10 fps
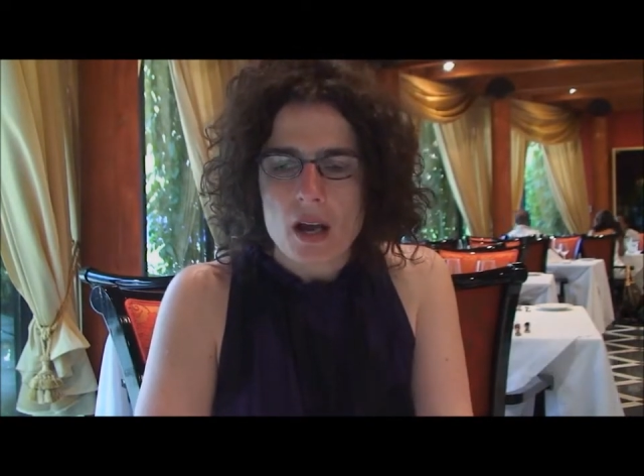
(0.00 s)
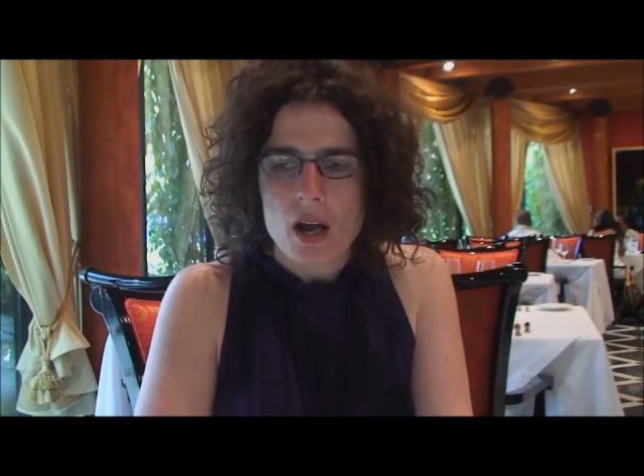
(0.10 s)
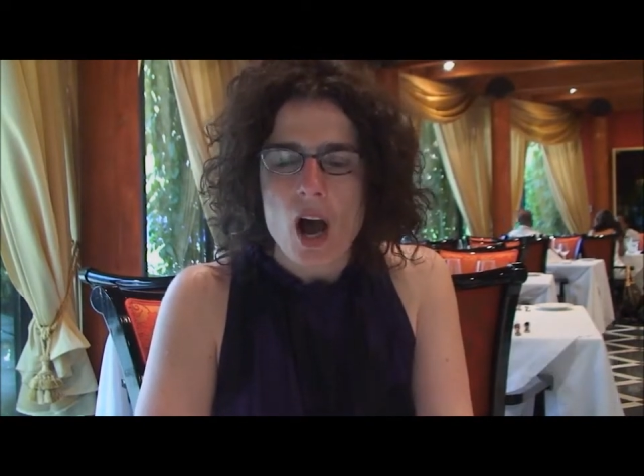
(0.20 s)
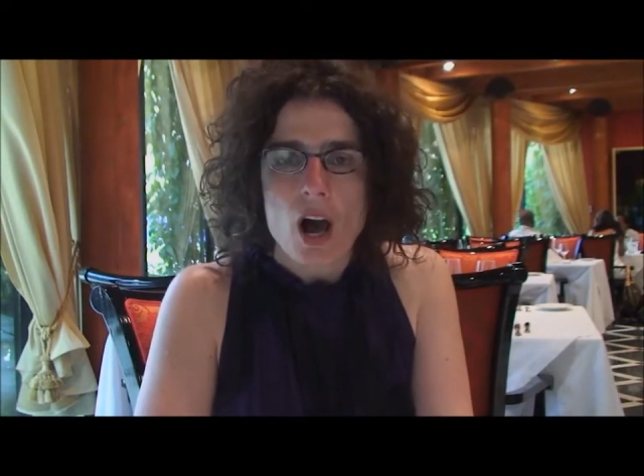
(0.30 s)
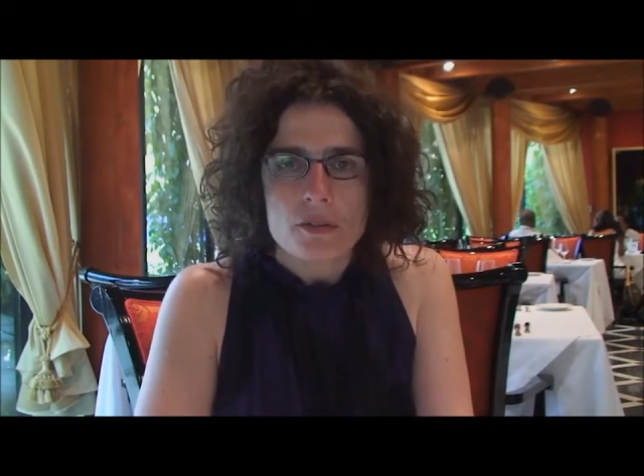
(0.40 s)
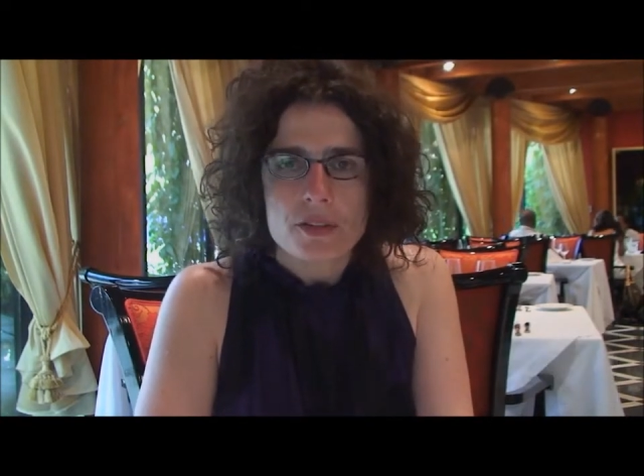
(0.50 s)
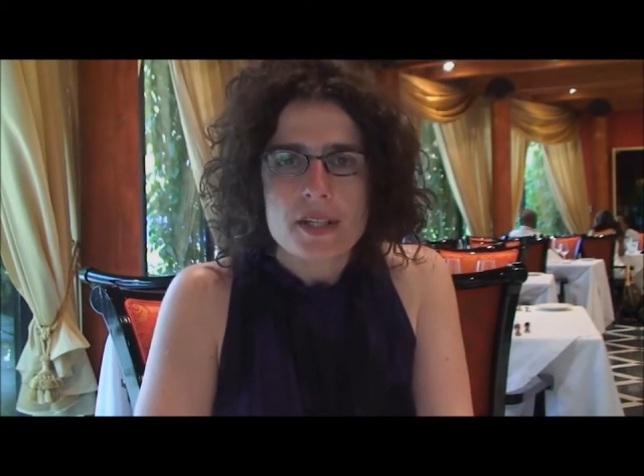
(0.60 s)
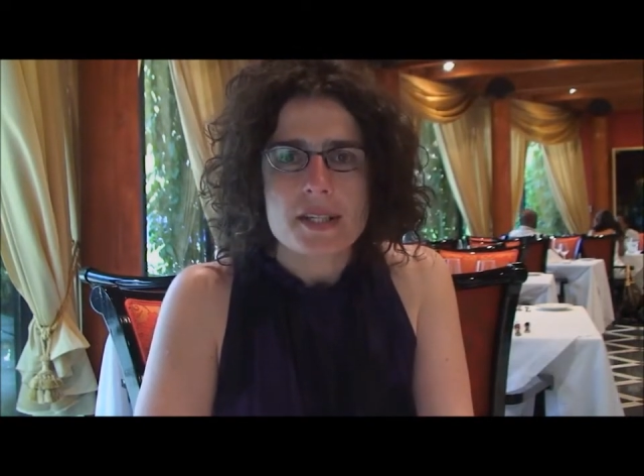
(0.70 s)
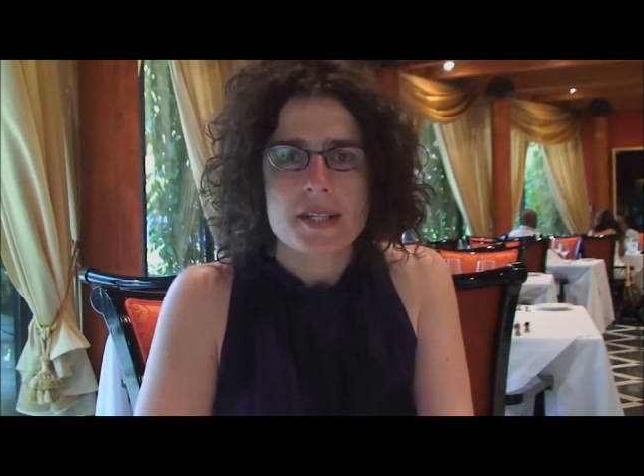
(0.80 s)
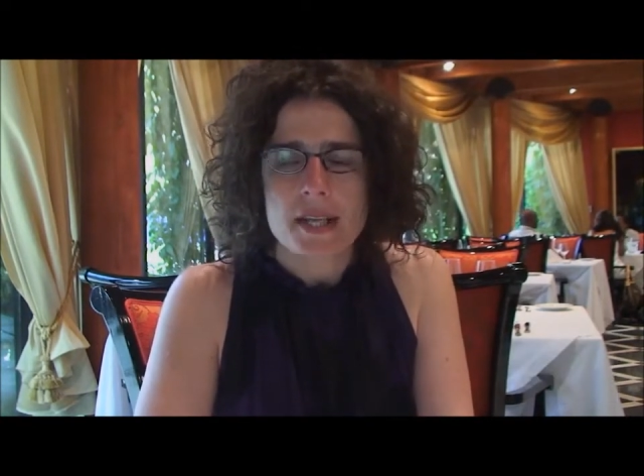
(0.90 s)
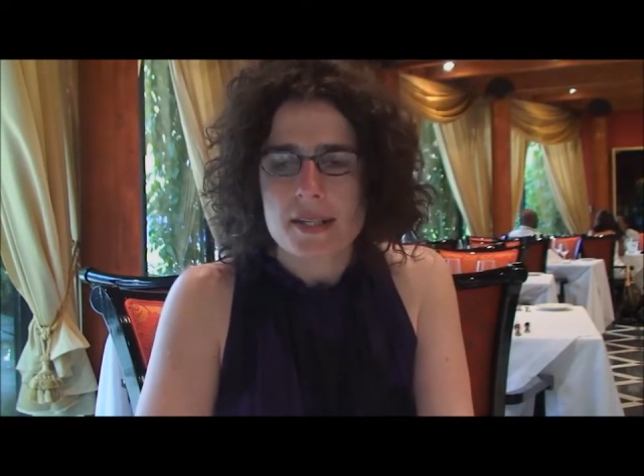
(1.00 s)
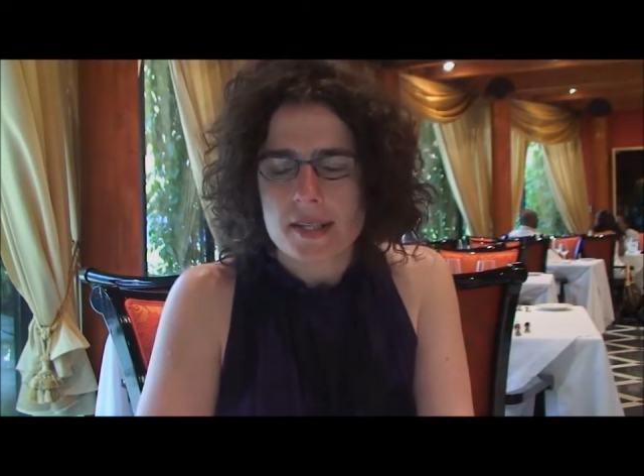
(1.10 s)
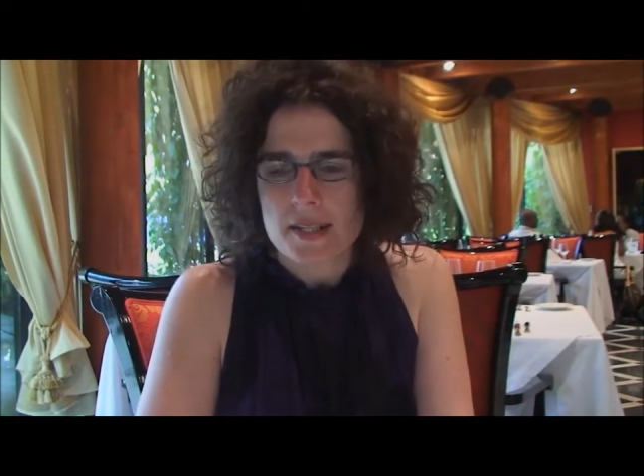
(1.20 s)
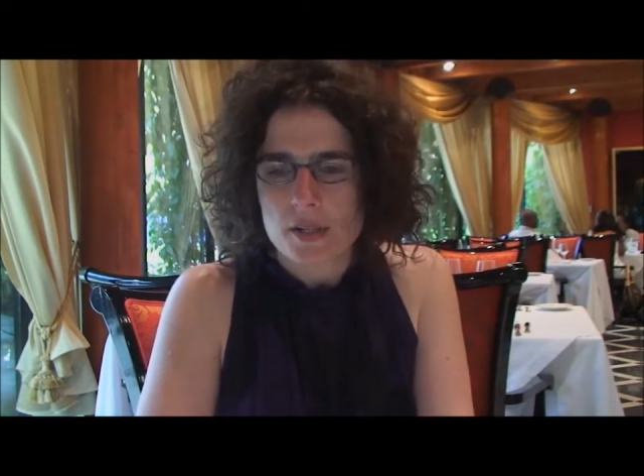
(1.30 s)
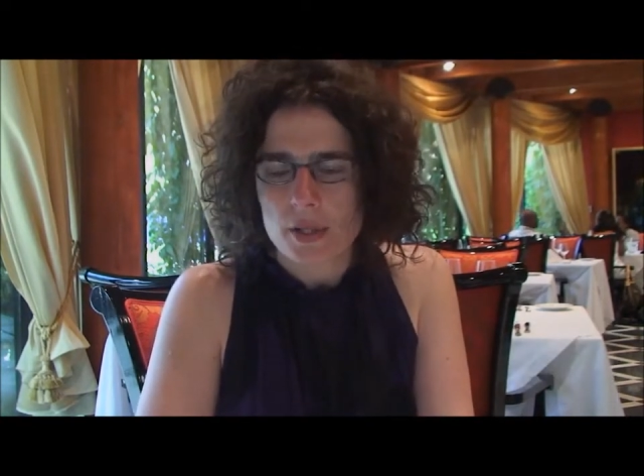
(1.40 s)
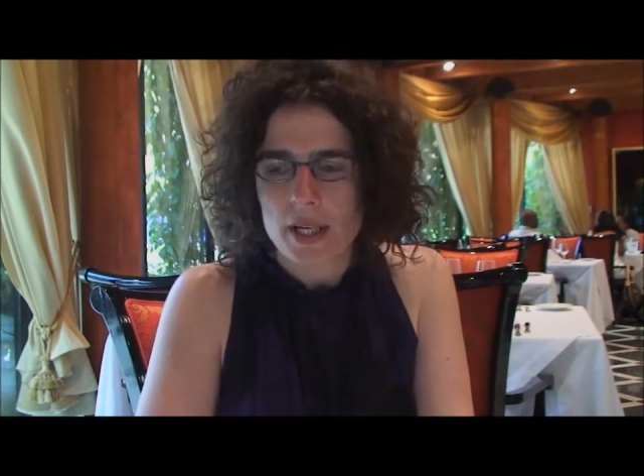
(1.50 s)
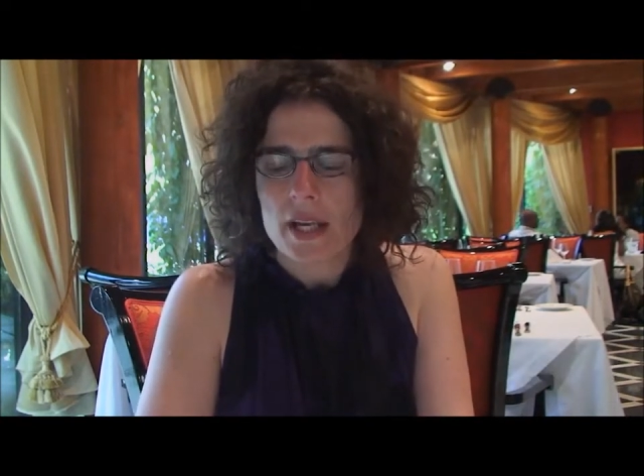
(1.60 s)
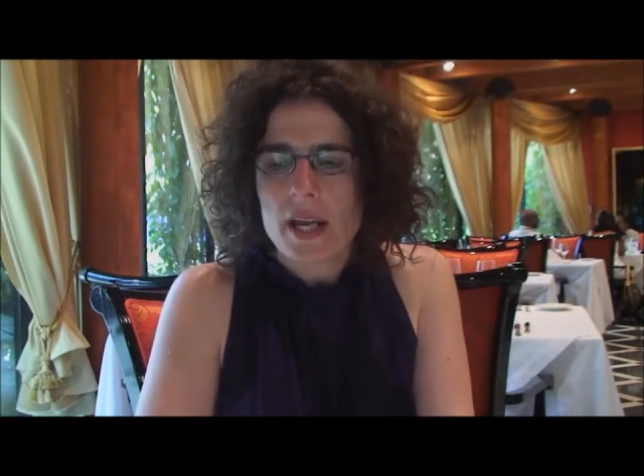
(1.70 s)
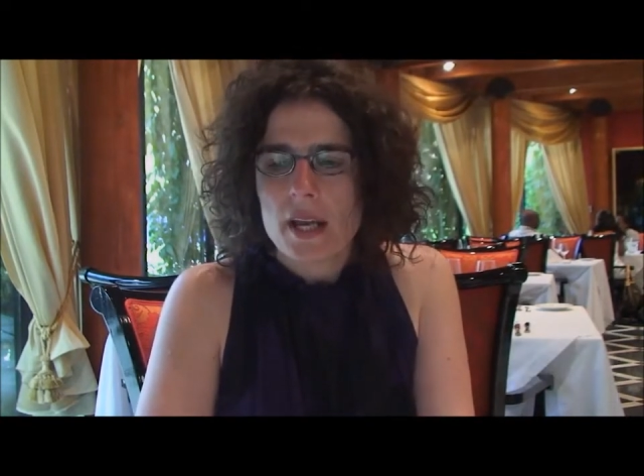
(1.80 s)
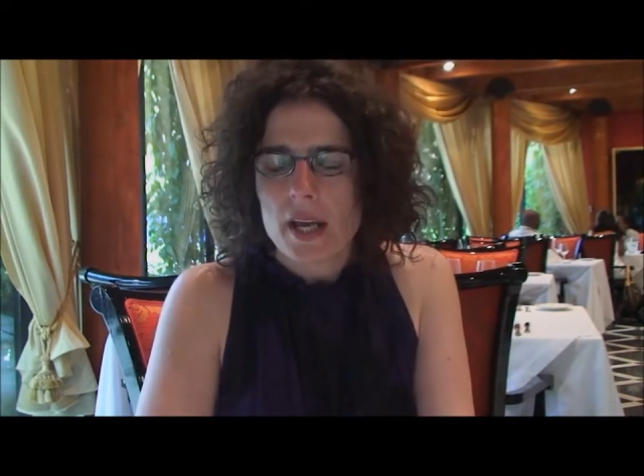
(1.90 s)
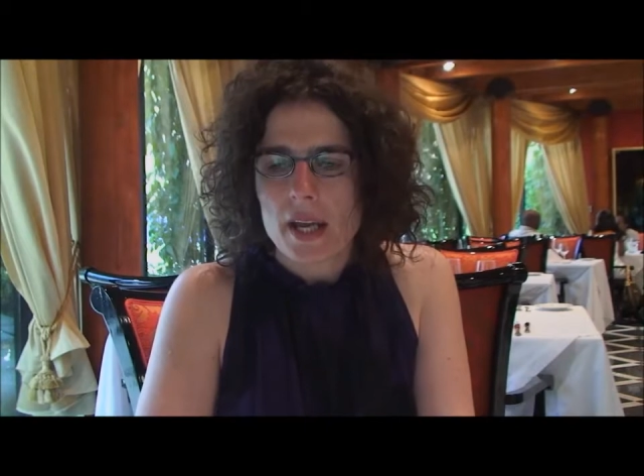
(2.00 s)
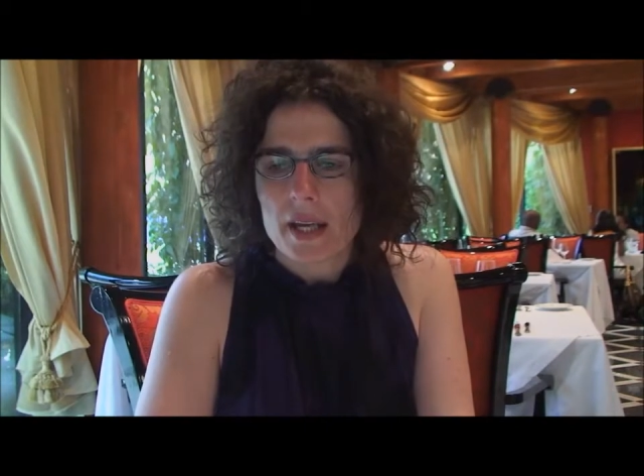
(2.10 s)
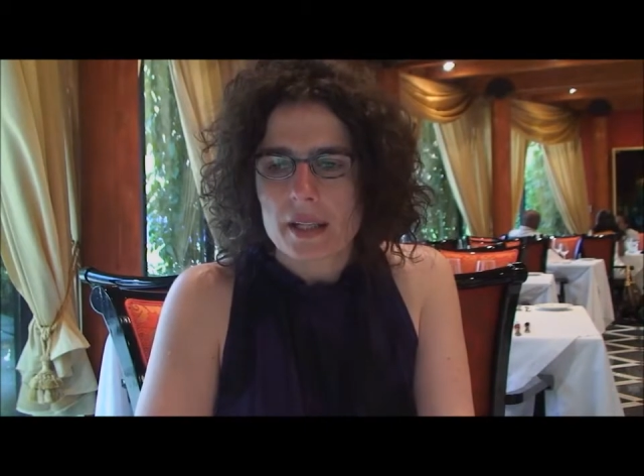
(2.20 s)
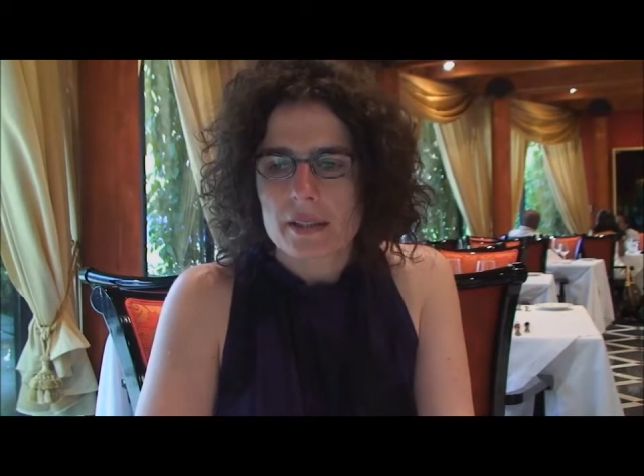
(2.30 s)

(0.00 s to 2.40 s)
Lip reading: obvious, necessary, and